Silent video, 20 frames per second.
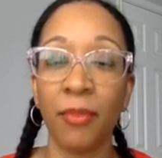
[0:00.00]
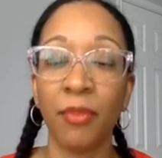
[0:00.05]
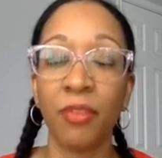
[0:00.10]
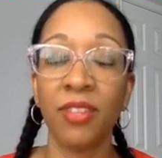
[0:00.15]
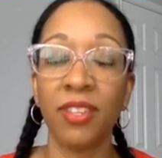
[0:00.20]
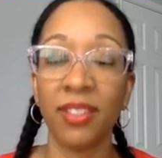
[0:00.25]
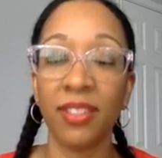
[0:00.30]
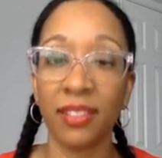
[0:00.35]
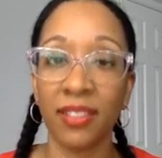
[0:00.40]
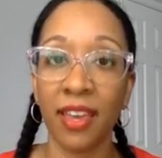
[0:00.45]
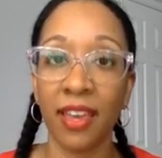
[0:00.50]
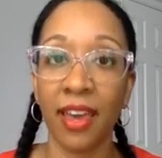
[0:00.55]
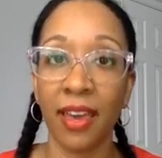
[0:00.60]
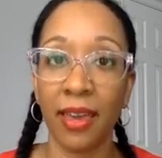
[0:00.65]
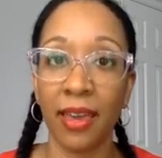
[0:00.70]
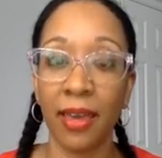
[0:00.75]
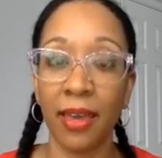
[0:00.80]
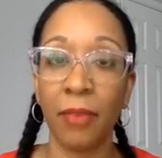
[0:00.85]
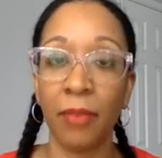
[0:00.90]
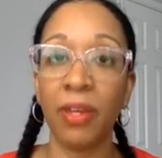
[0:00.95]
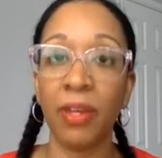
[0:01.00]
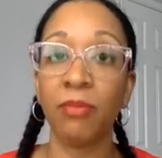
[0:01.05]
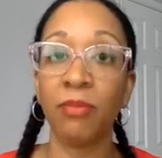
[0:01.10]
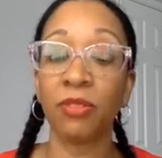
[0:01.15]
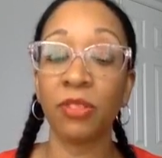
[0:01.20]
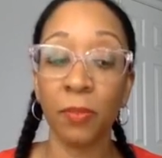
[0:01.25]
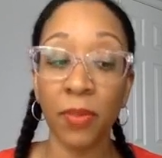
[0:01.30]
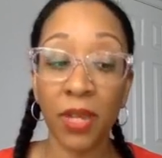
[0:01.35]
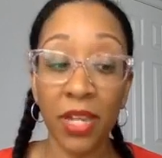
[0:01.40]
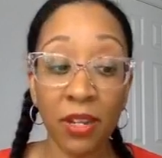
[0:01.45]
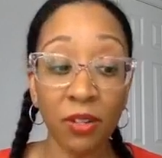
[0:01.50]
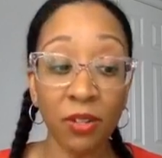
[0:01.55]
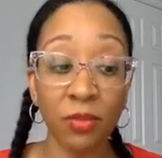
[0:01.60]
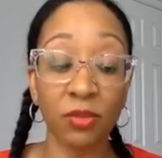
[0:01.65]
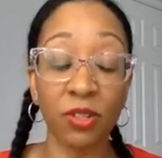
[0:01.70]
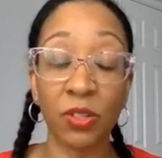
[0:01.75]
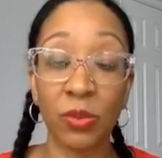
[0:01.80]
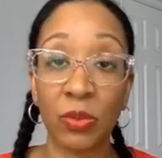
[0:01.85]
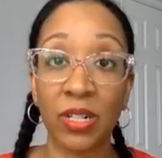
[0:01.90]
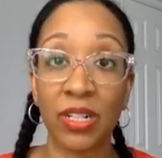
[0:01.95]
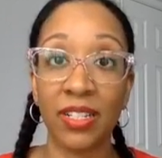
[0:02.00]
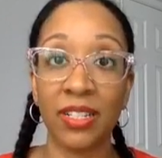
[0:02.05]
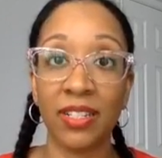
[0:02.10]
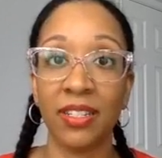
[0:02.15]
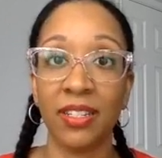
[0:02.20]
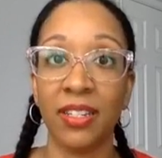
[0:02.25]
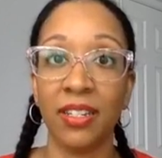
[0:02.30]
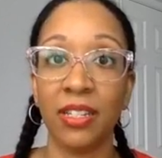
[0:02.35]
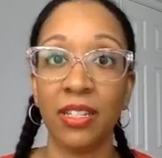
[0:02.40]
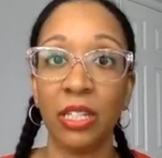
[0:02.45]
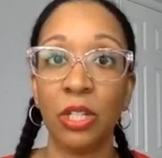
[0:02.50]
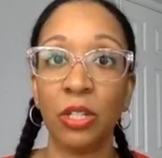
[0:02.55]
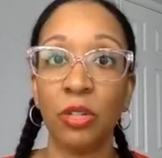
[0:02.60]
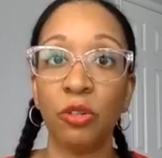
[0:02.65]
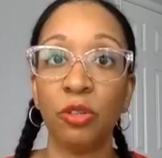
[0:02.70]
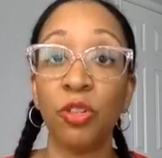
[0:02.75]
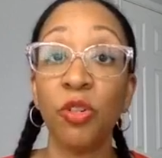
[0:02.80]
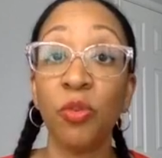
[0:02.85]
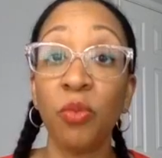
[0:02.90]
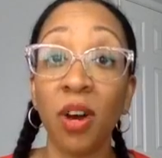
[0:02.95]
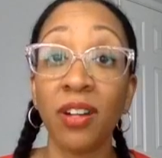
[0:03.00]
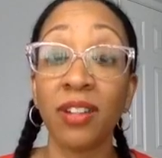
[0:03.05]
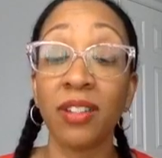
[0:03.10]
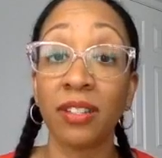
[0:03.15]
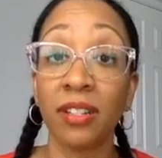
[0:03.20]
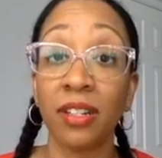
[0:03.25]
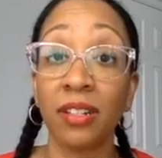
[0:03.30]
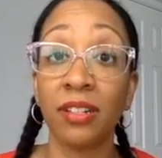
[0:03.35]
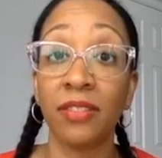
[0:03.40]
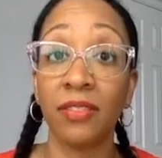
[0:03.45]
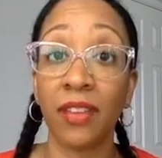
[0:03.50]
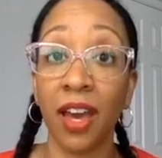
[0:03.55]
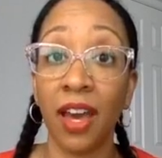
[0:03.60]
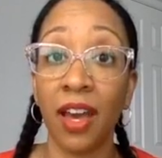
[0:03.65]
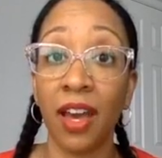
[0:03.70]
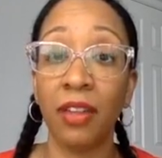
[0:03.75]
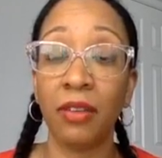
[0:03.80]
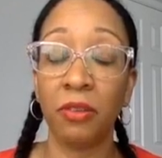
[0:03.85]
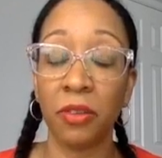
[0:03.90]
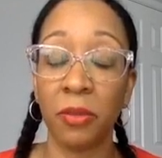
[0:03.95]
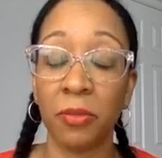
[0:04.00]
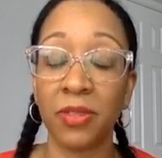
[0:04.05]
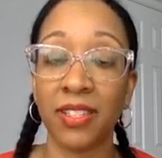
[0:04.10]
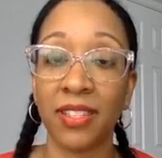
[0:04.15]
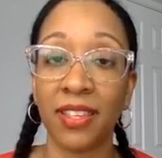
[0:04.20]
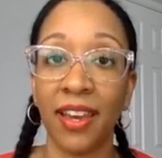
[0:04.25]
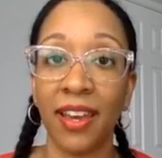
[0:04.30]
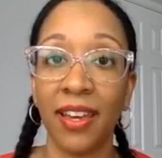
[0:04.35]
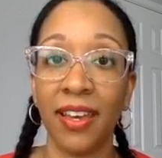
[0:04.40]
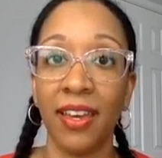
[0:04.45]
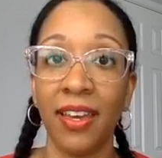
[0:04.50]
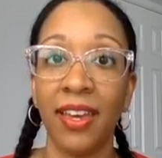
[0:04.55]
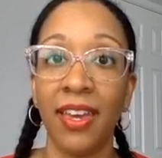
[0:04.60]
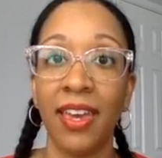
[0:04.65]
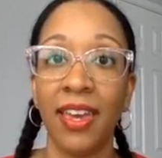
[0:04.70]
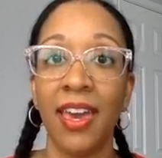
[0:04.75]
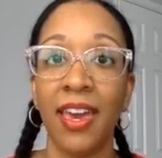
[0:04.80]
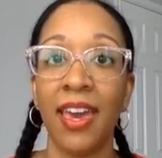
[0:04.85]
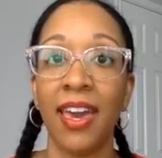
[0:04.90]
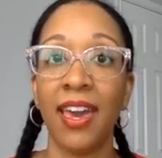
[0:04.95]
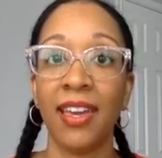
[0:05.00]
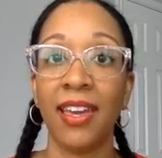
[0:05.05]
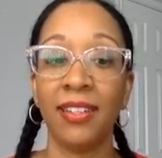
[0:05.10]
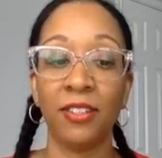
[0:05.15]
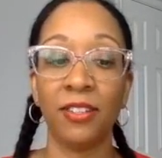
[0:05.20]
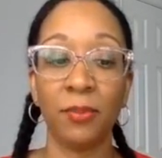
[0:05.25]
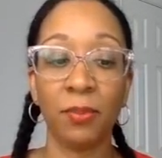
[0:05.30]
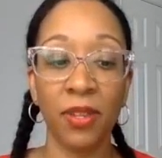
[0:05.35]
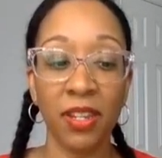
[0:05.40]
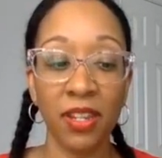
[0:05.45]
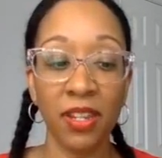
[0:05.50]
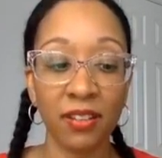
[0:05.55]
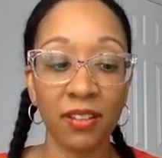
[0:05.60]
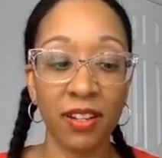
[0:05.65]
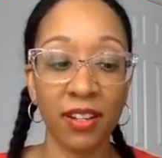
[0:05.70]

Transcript: Who do they say I am? And it was Peter was the one that said, you know, you are the Son of God. You're the Messiah. And it's Peter.